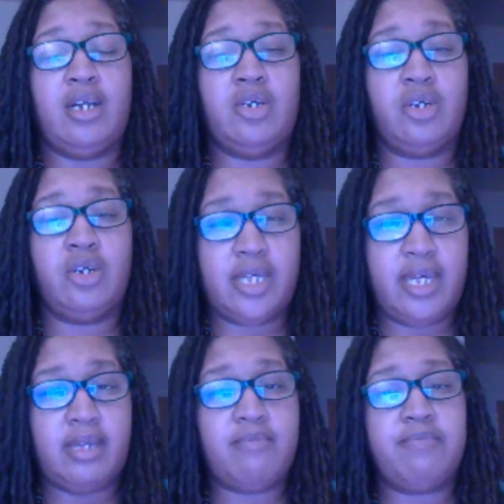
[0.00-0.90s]
and
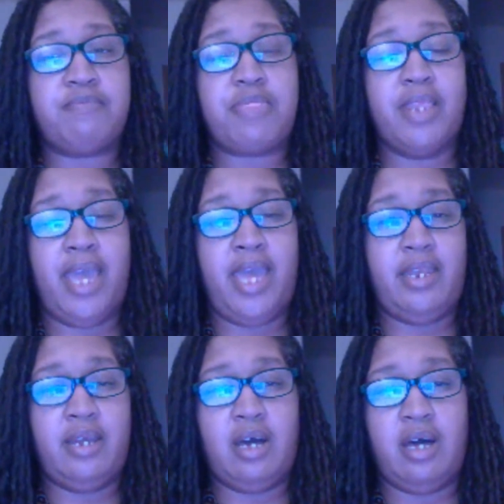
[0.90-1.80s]
helping out
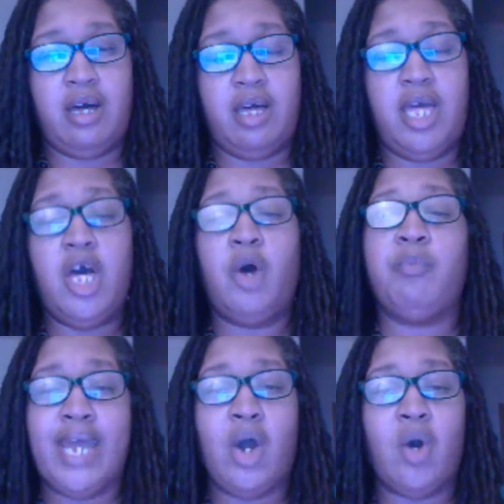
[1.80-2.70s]
with
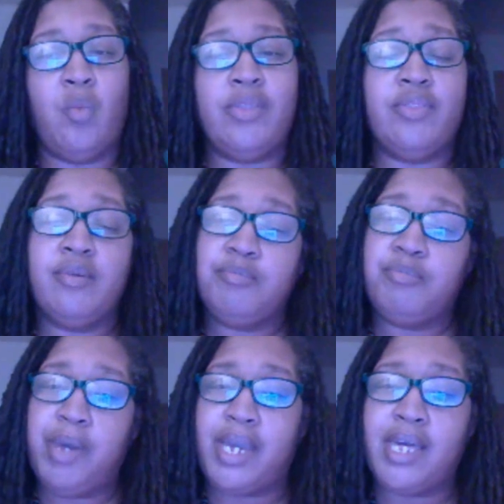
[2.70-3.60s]
picking my son up
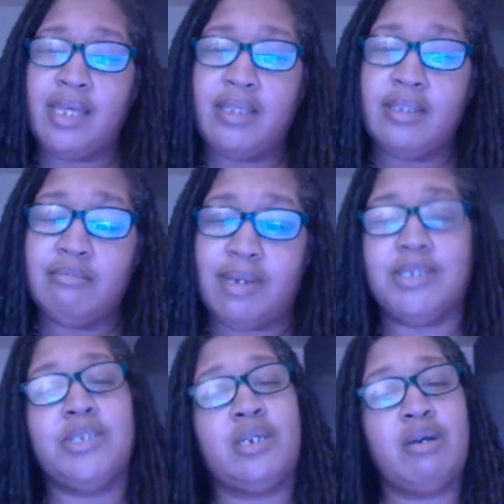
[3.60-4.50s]
from daycare
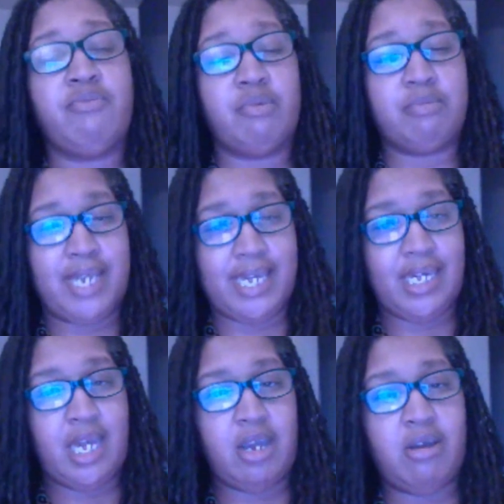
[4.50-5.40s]
and stuff like
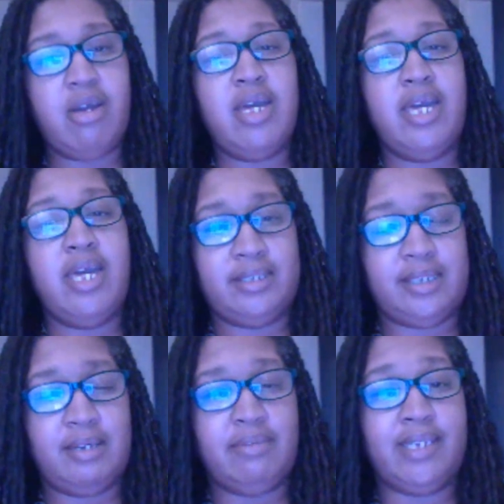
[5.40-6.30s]
that while I was at
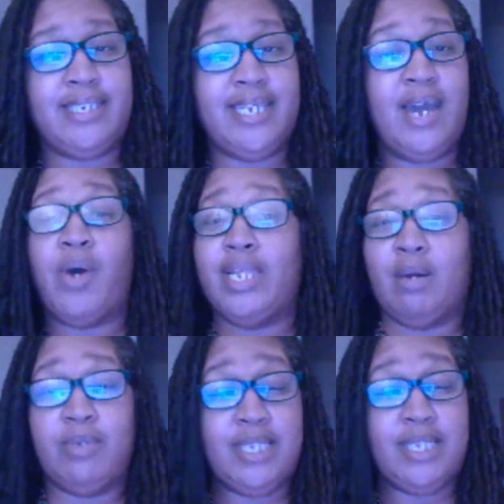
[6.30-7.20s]
work and
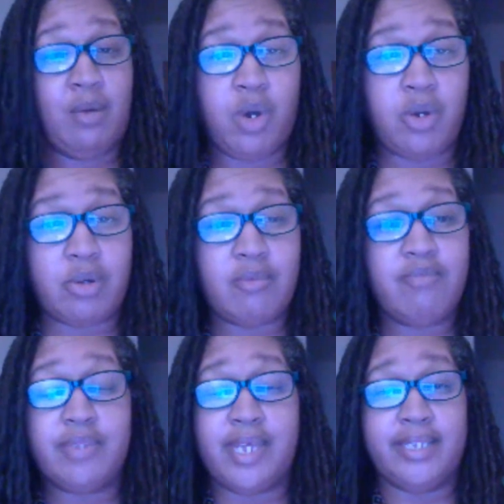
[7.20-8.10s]
taking him to
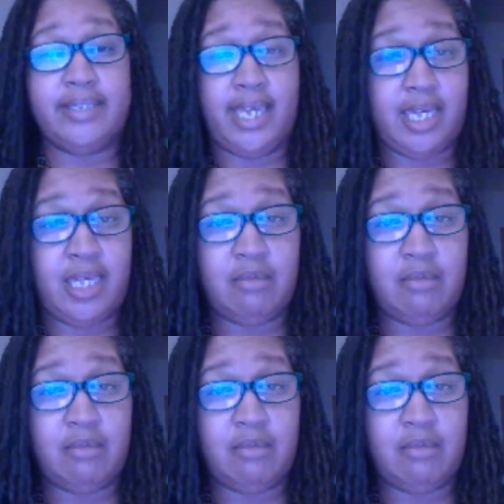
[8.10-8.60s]
school as well.